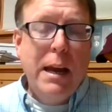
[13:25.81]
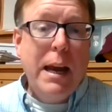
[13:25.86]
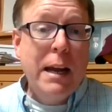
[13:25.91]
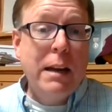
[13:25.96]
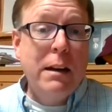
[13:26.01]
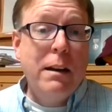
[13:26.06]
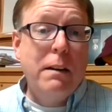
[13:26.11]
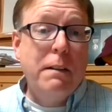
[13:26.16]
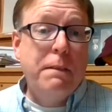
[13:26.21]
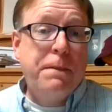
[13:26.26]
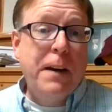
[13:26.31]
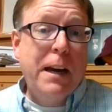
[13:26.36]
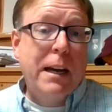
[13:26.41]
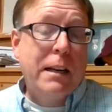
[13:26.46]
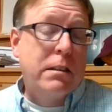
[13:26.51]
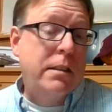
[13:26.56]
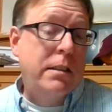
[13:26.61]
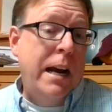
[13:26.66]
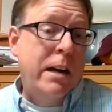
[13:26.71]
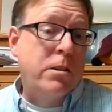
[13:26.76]
And it
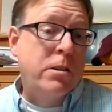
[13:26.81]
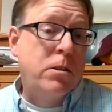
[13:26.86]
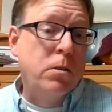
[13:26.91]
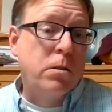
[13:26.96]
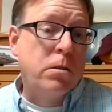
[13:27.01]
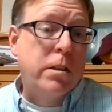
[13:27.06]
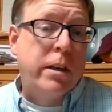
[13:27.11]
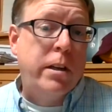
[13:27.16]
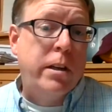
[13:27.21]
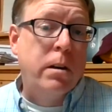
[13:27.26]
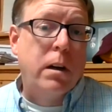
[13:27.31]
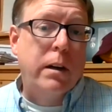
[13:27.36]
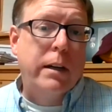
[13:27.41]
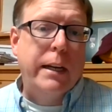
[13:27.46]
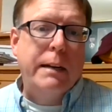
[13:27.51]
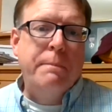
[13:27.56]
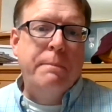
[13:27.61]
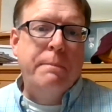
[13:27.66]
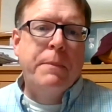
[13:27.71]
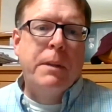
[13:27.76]
affects national
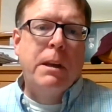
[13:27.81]
security.